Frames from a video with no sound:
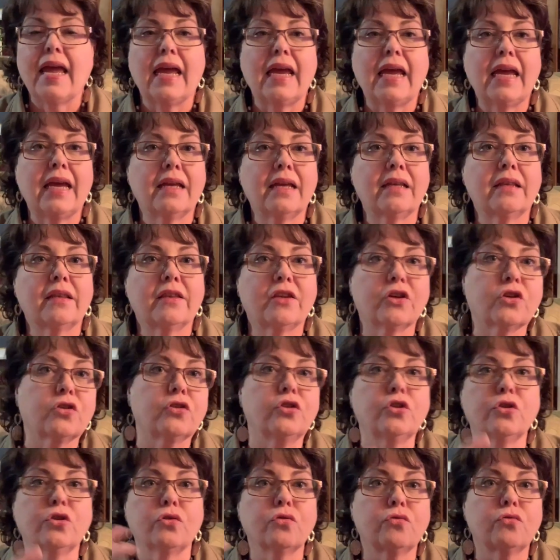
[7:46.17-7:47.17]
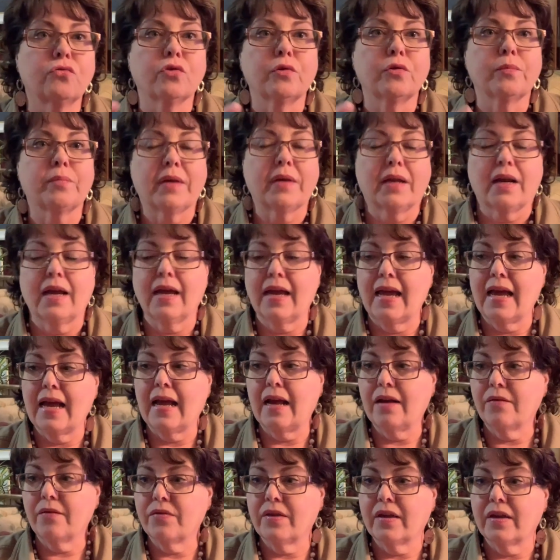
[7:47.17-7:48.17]
in the little group that I
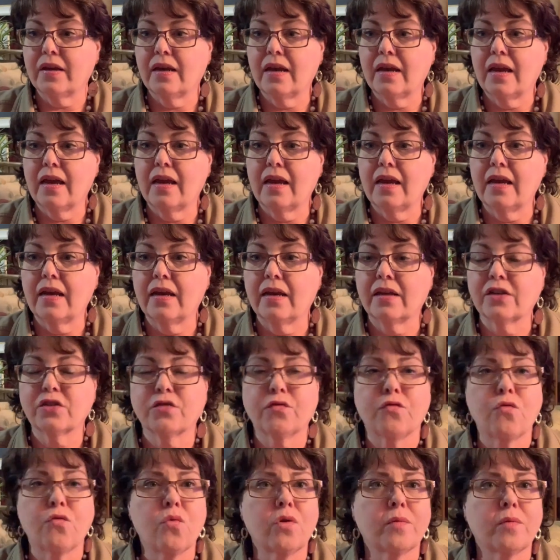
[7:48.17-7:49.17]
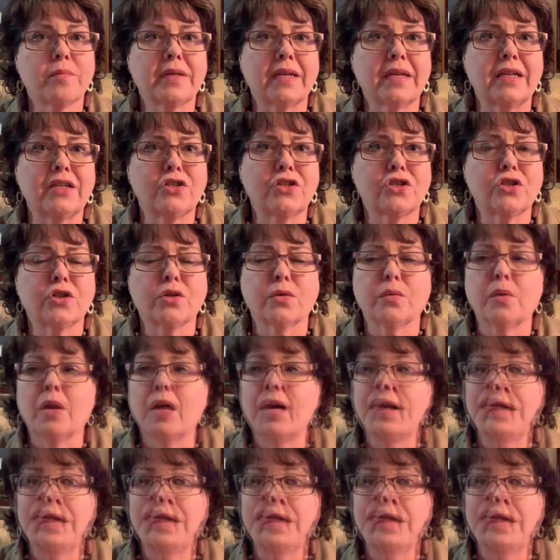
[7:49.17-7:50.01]
have that it has formed into.